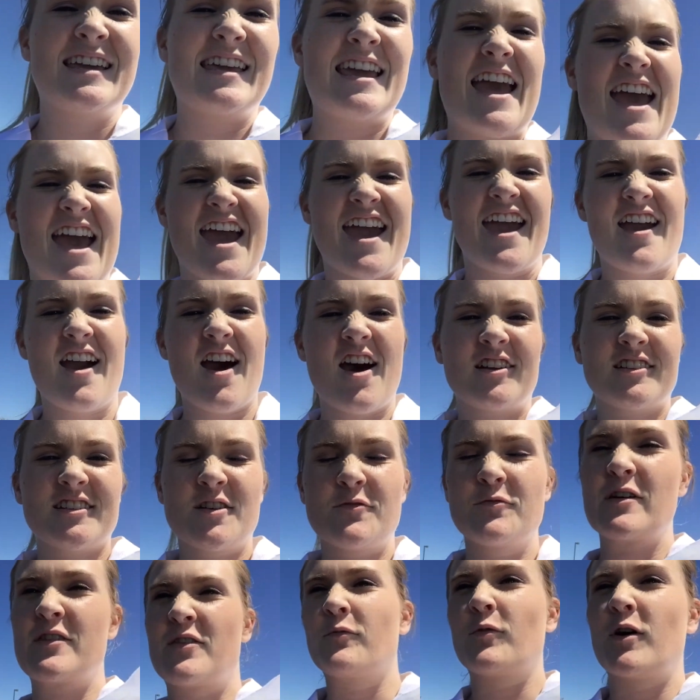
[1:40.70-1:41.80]
Yay, all
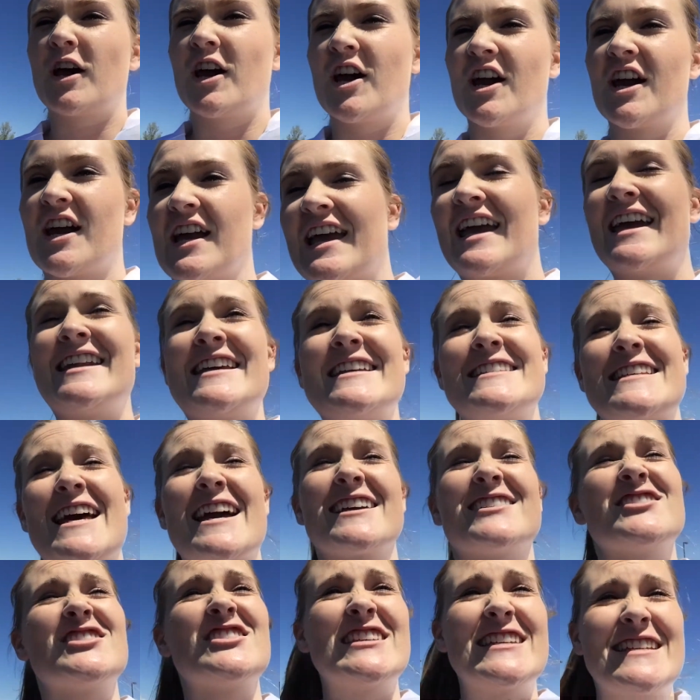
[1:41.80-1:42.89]
done with work. And it's
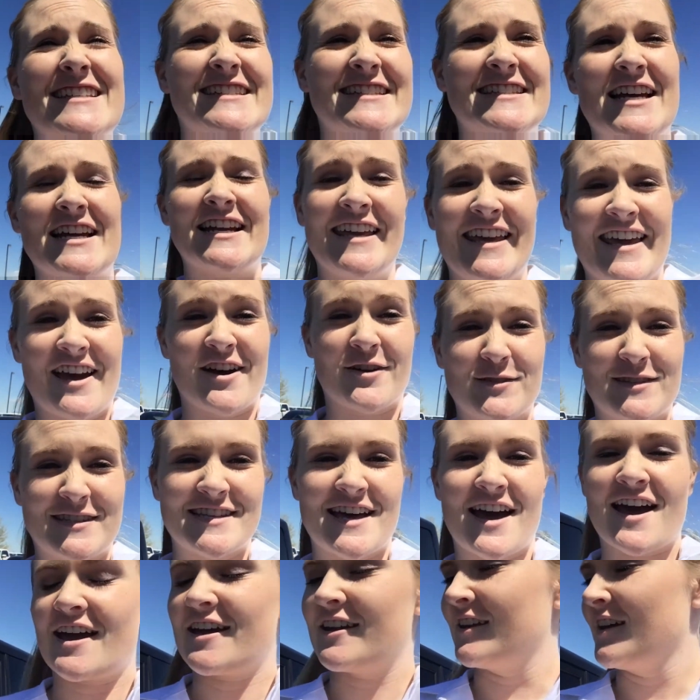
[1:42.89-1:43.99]
actually sunny
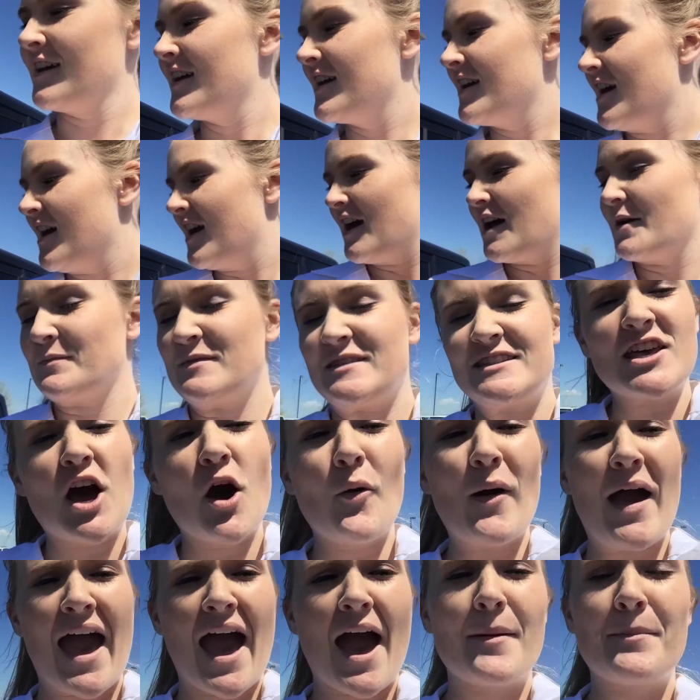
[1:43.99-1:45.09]
outside. I'm so
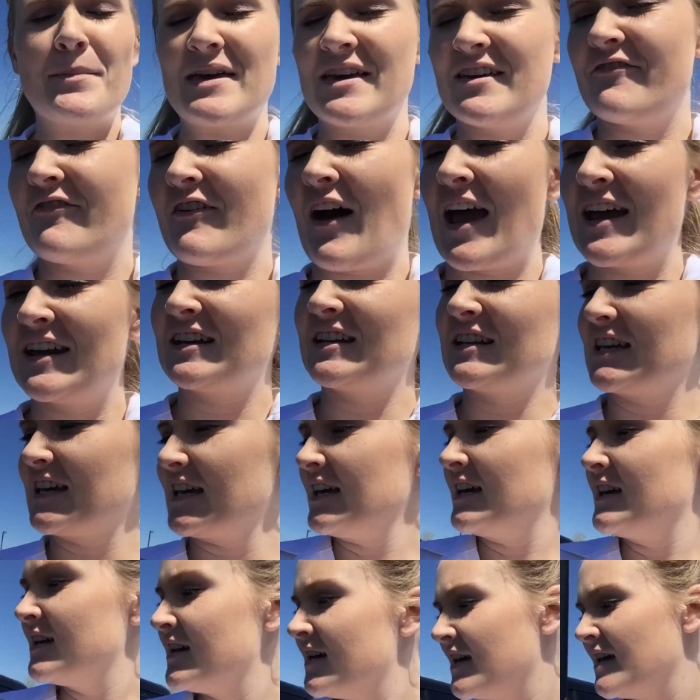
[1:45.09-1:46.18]
happy
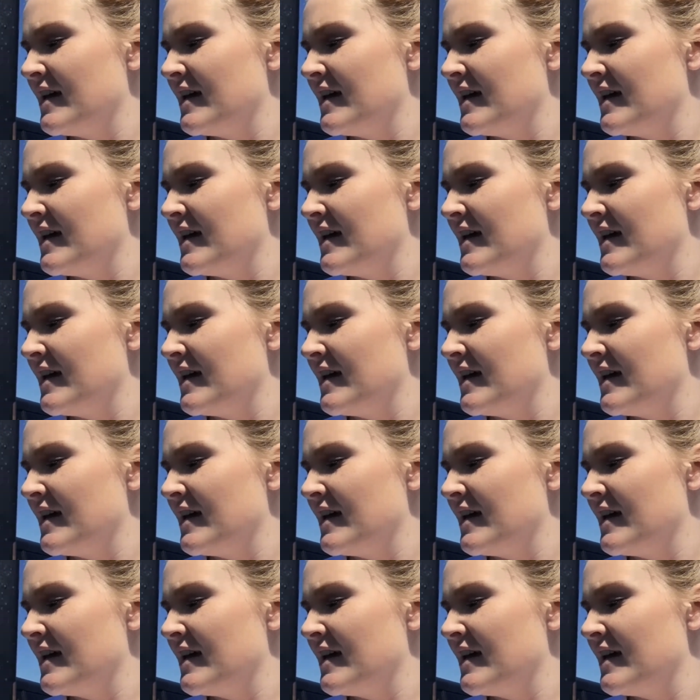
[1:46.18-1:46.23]
finally.